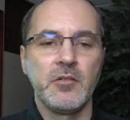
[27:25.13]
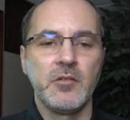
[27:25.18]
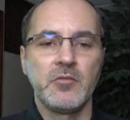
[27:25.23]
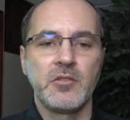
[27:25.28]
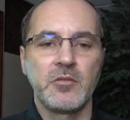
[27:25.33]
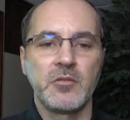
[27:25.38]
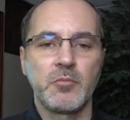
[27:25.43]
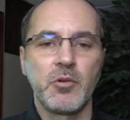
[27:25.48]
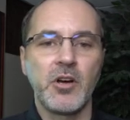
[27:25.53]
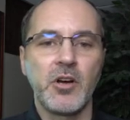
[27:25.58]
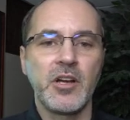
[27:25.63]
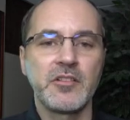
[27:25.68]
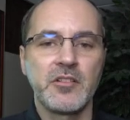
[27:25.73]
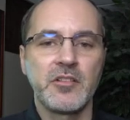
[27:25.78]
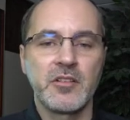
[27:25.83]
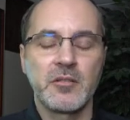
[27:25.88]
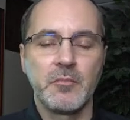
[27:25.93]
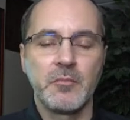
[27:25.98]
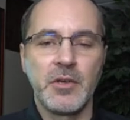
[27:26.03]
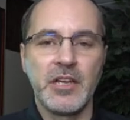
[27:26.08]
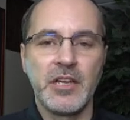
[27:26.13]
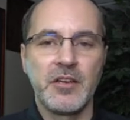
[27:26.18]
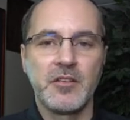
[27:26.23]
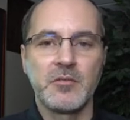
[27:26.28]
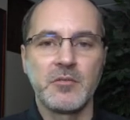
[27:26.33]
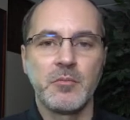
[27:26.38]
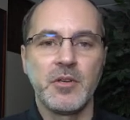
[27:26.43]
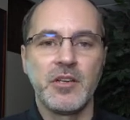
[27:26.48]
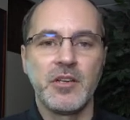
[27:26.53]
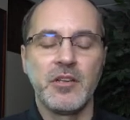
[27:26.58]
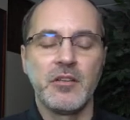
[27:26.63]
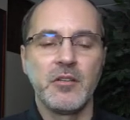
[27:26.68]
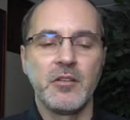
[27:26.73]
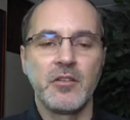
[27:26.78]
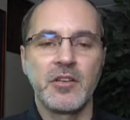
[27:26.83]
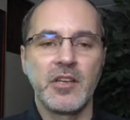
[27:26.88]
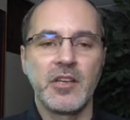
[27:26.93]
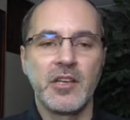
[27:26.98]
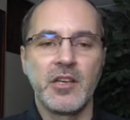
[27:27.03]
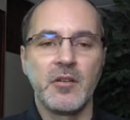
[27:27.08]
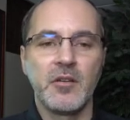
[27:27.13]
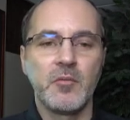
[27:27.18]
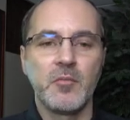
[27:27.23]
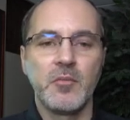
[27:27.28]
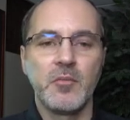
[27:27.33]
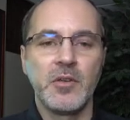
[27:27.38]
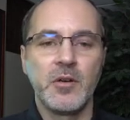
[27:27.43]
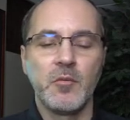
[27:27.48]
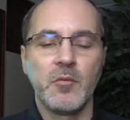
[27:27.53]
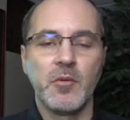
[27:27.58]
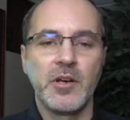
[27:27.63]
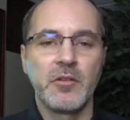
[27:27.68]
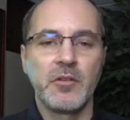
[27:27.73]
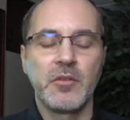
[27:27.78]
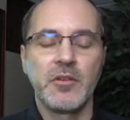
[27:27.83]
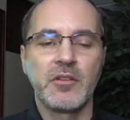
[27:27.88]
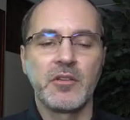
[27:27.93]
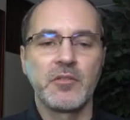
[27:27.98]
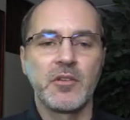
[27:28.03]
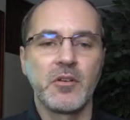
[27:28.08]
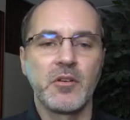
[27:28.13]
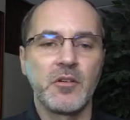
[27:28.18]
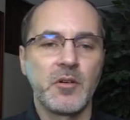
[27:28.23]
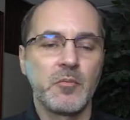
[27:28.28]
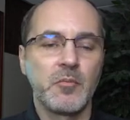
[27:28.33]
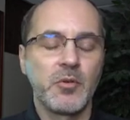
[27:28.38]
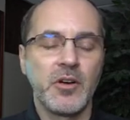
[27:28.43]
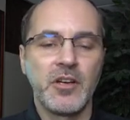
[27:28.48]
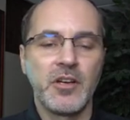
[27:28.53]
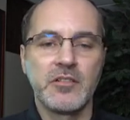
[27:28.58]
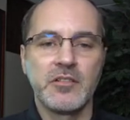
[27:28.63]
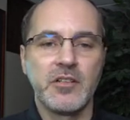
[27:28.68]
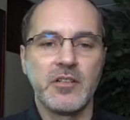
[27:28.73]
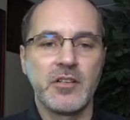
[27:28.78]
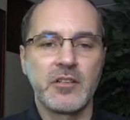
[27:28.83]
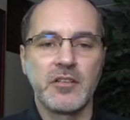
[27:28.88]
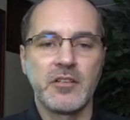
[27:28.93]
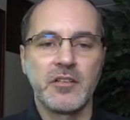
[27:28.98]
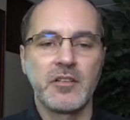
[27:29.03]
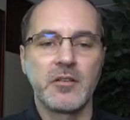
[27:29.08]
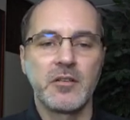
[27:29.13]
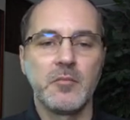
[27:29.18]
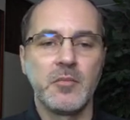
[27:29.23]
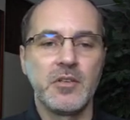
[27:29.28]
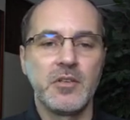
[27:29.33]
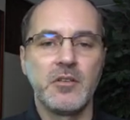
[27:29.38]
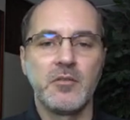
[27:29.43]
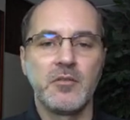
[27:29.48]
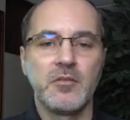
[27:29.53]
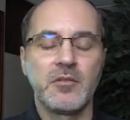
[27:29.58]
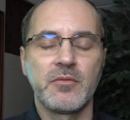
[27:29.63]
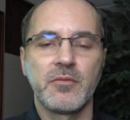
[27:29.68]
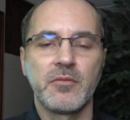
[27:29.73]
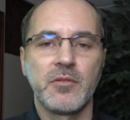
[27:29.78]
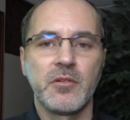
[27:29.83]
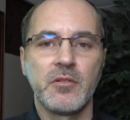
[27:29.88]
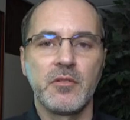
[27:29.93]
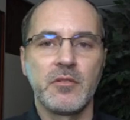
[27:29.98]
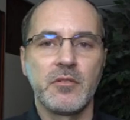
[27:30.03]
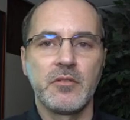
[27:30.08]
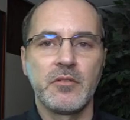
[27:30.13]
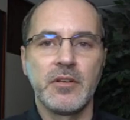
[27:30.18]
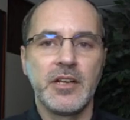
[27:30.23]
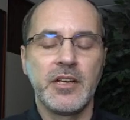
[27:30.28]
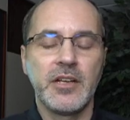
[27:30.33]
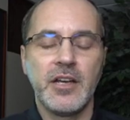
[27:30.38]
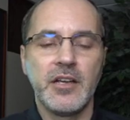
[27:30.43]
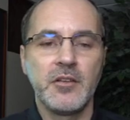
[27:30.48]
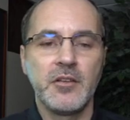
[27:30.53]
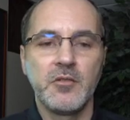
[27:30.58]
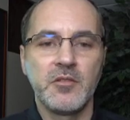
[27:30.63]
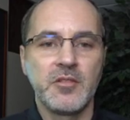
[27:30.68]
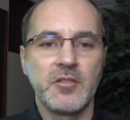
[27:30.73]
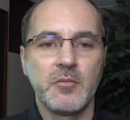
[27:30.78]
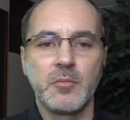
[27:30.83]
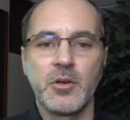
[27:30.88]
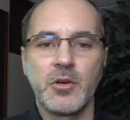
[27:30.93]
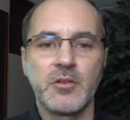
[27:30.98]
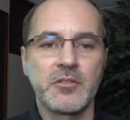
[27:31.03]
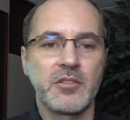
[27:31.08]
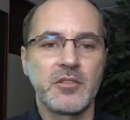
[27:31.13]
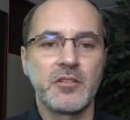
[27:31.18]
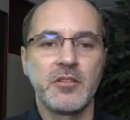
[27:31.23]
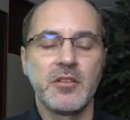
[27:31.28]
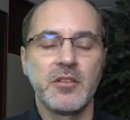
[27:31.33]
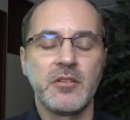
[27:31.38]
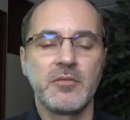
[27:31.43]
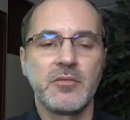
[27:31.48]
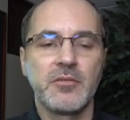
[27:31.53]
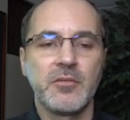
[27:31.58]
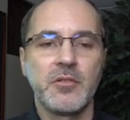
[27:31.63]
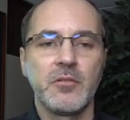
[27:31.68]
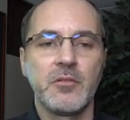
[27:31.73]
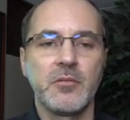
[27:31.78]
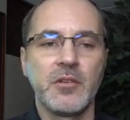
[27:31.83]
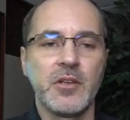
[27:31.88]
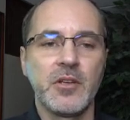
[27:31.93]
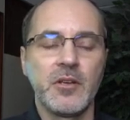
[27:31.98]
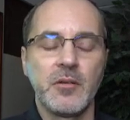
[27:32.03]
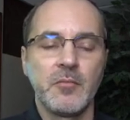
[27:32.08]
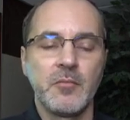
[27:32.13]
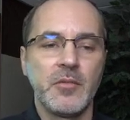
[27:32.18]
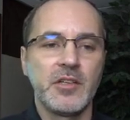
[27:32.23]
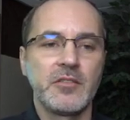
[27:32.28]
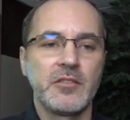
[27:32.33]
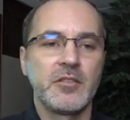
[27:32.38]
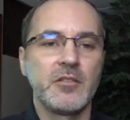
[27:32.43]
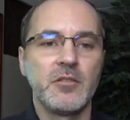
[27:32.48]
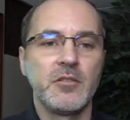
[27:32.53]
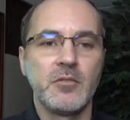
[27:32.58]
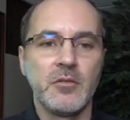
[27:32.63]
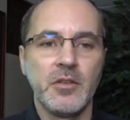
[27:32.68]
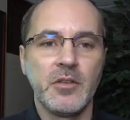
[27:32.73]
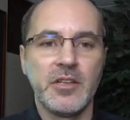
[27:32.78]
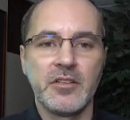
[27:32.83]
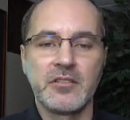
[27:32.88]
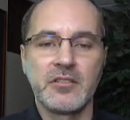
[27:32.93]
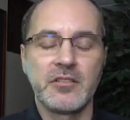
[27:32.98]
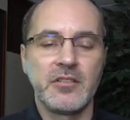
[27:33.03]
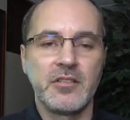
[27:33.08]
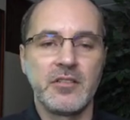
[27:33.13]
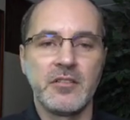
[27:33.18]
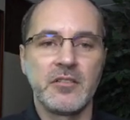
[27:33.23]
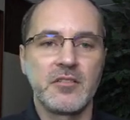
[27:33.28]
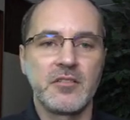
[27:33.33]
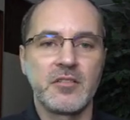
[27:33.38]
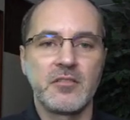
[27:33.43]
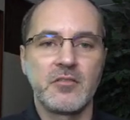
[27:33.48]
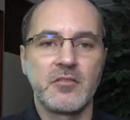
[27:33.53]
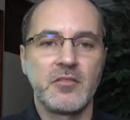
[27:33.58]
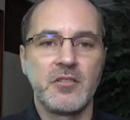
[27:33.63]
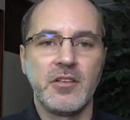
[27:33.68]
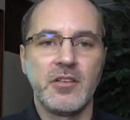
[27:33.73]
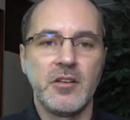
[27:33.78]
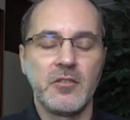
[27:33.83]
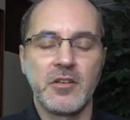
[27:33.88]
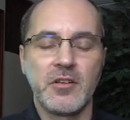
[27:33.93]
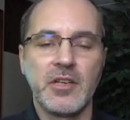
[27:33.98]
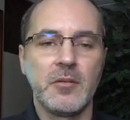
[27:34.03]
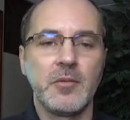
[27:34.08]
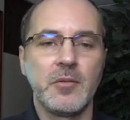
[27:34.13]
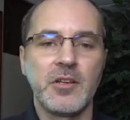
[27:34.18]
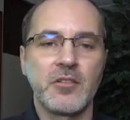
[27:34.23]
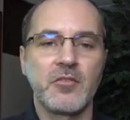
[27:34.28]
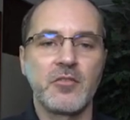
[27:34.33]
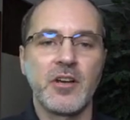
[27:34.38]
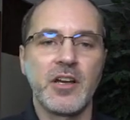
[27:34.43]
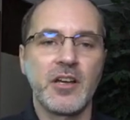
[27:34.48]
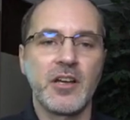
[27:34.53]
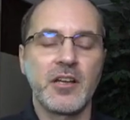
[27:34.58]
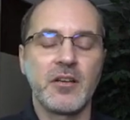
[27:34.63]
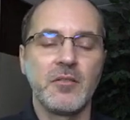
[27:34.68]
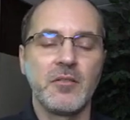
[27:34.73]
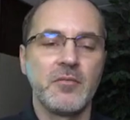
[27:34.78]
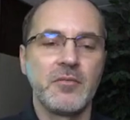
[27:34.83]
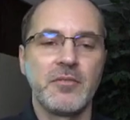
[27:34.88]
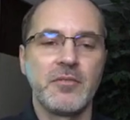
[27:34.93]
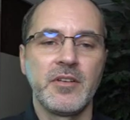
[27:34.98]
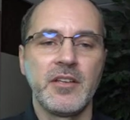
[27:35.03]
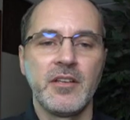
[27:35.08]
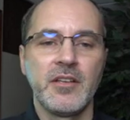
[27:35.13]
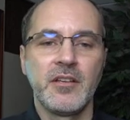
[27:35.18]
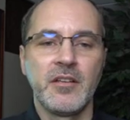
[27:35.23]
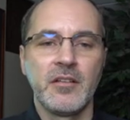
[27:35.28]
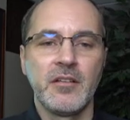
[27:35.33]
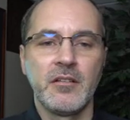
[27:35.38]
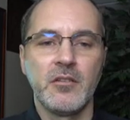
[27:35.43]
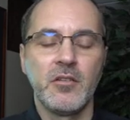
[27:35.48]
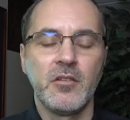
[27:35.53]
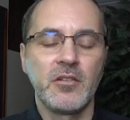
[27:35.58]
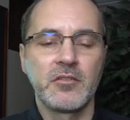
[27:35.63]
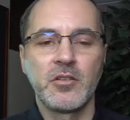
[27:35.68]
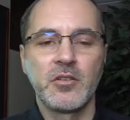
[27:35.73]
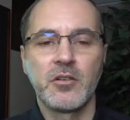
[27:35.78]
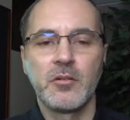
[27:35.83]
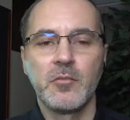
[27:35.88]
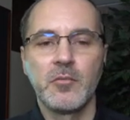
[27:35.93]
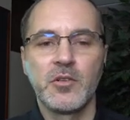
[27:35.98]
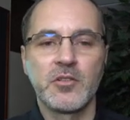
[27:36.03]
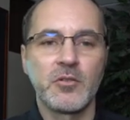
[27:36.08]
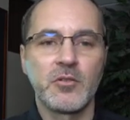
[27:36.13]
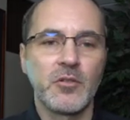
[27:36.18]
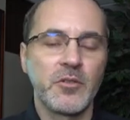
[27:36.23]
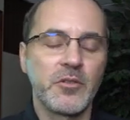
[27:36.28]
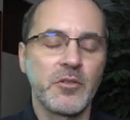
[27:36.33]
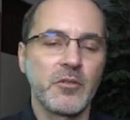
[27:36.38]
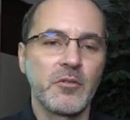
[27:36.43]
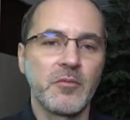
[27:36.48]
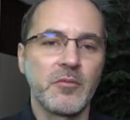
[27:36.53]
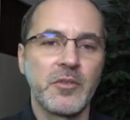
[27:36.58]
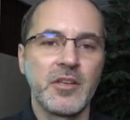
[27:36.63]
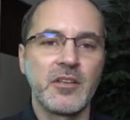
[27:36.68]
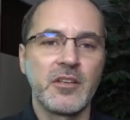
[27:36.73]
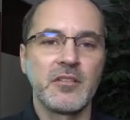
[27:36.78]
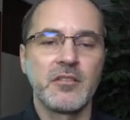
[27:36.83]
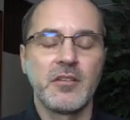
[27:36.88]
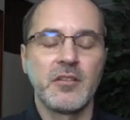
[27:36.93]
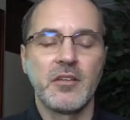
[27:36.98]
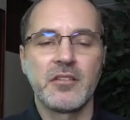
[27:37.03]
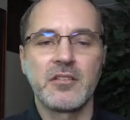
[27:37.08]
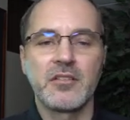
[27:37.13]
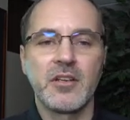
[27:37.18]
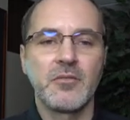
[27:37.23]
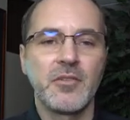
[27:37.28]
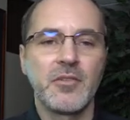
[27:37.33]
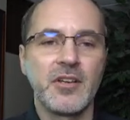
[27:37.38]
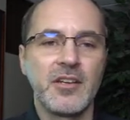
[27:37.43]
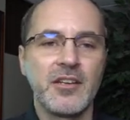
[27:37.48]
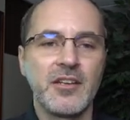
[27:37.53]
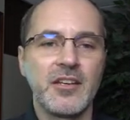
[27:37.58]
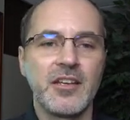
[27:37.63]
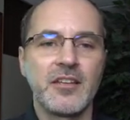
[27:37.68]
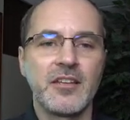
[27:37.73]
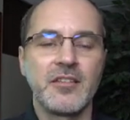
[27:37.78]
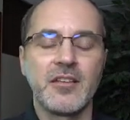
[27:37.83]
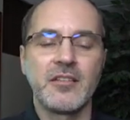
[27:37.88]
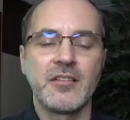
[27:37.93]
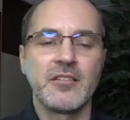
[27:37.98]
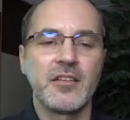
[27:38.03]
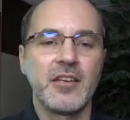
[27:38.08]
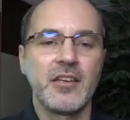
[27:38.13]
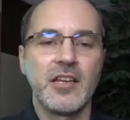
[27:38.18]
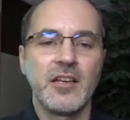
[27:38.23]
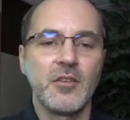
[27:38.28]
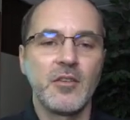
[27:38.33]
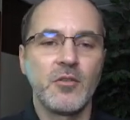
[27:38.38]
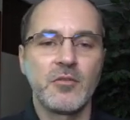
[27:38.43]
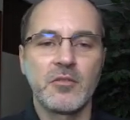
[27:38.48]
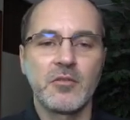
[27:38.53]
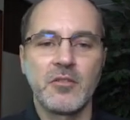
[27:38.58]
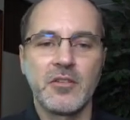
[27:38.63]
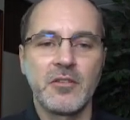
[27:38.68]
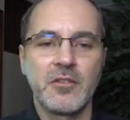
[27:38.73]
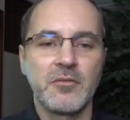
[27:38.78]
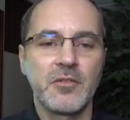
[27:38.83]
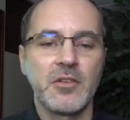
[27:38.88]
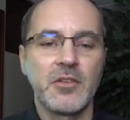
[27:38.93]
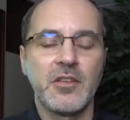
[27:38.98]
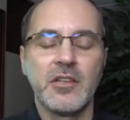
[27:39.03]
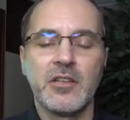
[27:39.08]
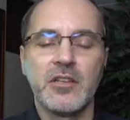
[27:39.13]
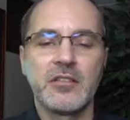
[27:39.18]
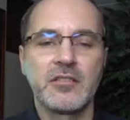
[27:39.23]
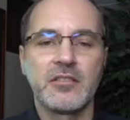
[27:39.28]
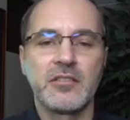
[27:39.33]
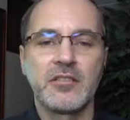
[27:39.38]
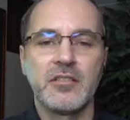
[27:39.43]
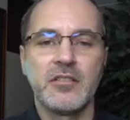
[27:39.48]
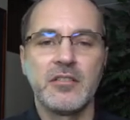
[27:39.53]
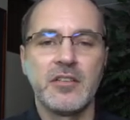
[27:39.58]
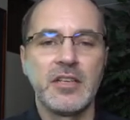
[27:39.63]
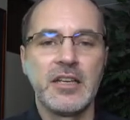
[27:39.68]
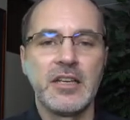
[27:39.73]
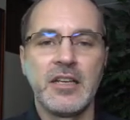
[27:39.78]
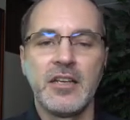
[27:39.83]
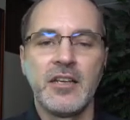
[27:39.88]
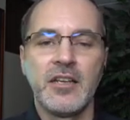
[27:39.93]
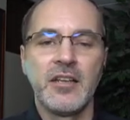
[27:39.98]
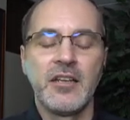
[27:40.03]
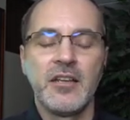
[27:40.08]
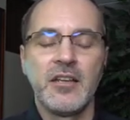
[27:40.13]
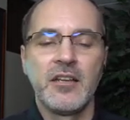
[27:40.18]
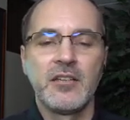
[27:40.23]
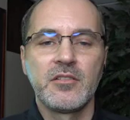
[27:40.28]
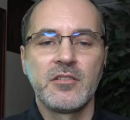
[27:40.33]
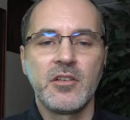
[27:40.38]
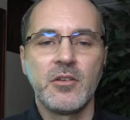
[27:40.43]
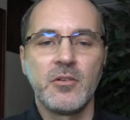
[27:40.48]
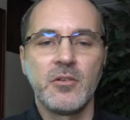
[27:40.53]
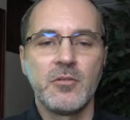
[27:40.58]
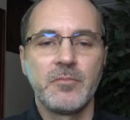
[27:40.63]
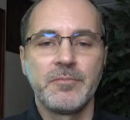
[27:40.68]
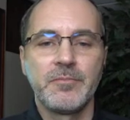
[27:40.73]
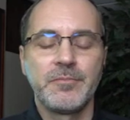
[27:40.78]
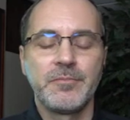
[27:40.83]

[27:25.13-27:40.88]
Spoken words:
just project management and looking at where things are in a project. It can be used for I use it personally for my to-do list and keeping track of long-term and short-term things and the stuff I need to get done today. Those are all different lists, and so